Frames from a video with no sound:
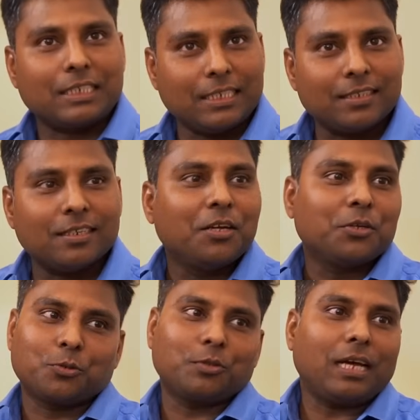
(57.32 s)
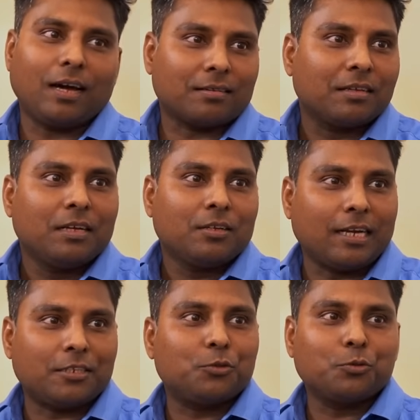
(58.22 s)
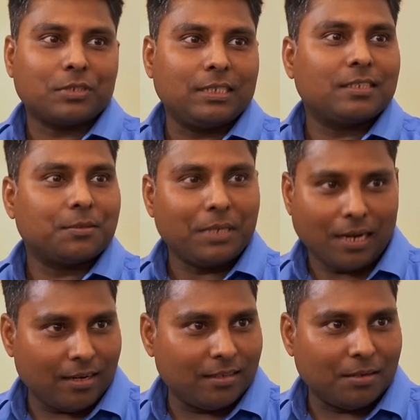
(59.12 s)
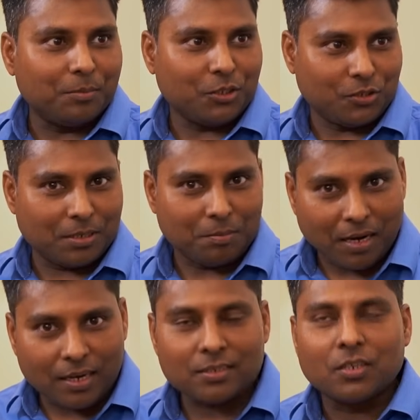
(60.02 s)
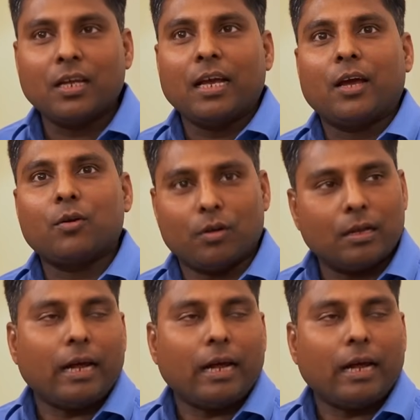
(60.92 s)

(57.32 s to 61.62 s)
seats, so they are 32 seats behind the majority marks. You know,